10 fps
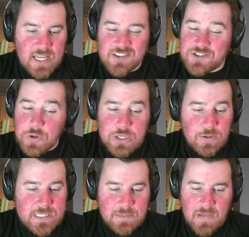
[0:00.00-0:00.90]
no
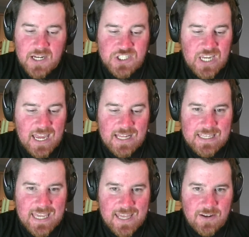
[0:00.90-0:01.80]
QT Marshall
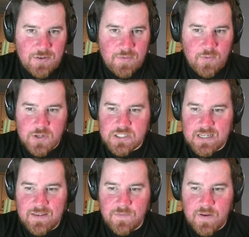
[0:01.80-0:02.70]
yet,
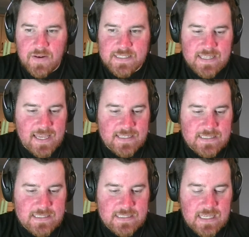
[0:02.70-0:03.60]
unfortunately. Very sad to
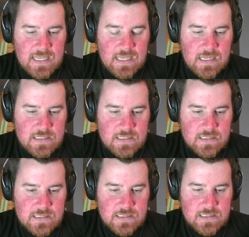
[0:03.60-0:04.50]
see.
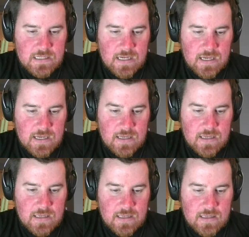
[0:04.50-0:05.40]

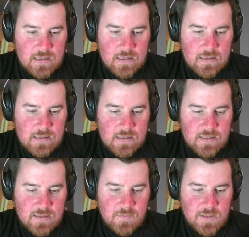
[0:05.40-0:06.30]
Let
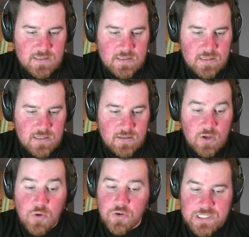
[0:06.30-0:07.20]
me see.
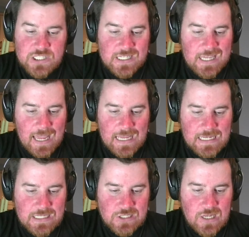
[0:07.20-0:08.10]
No Christian
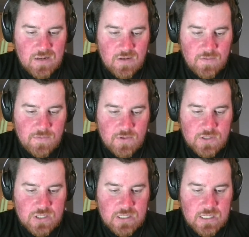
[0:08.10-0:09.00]
Cage yet,
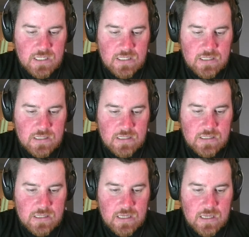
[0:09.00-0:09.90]
unfortunately.
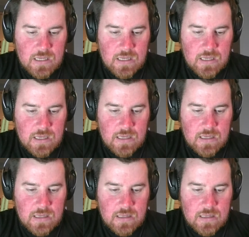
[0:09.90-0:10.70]
Okay.